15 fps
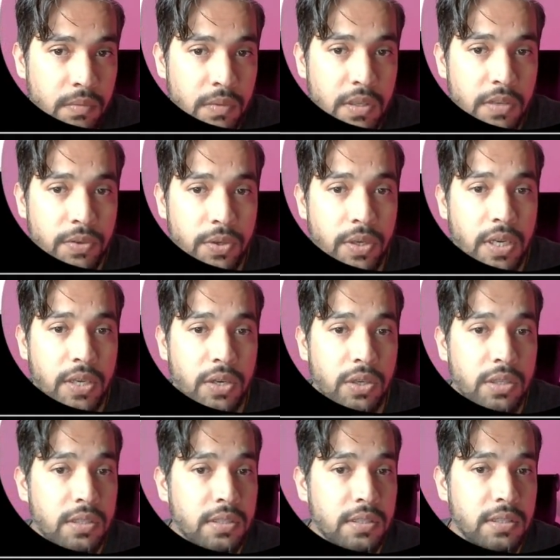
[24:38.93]
If you click
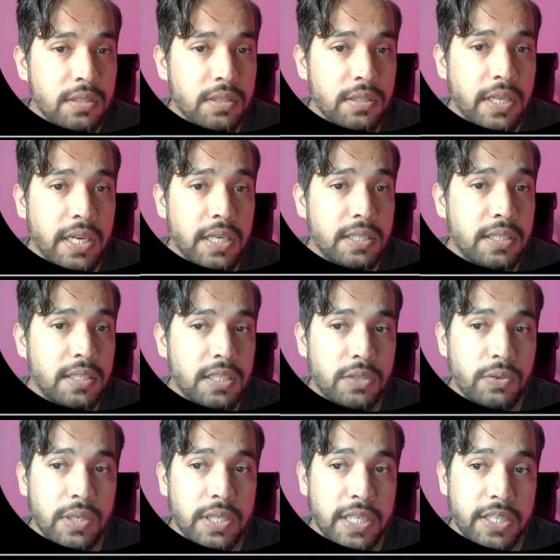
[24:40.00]
on that, it
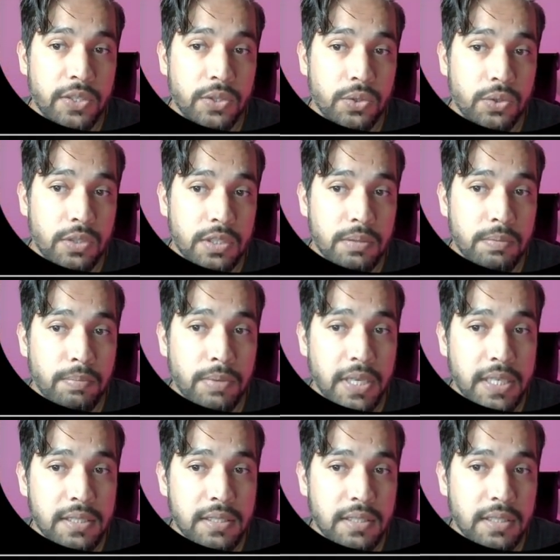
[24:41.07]
will take you to this
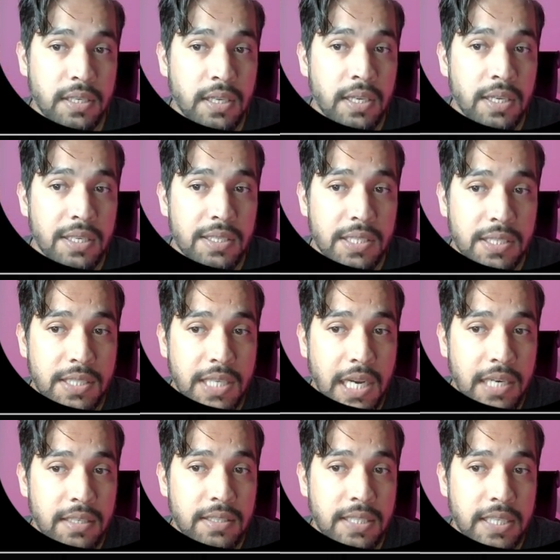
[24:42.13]
place, the
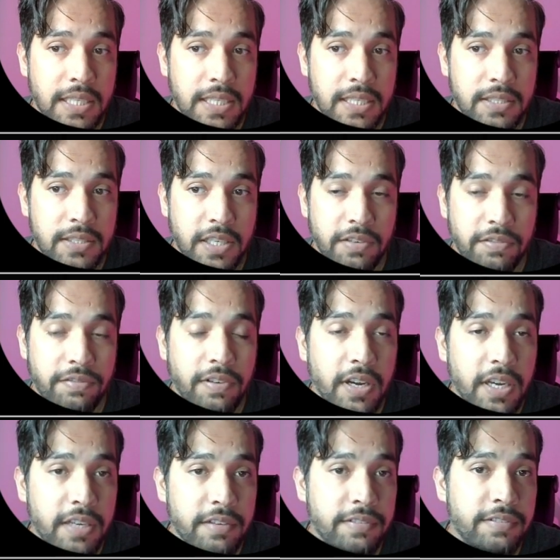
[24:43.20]
standard series Gen
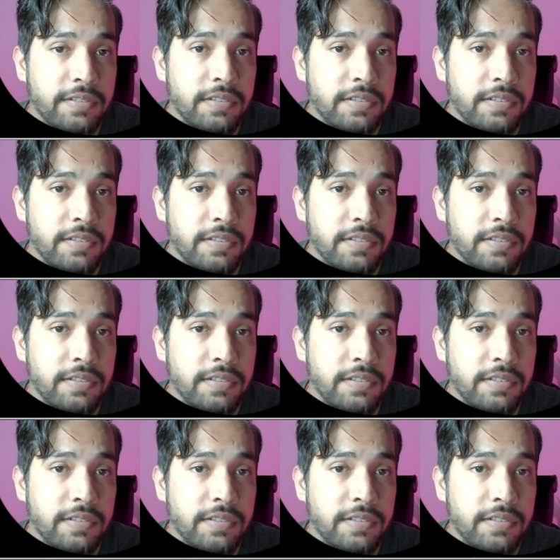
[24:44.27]
5.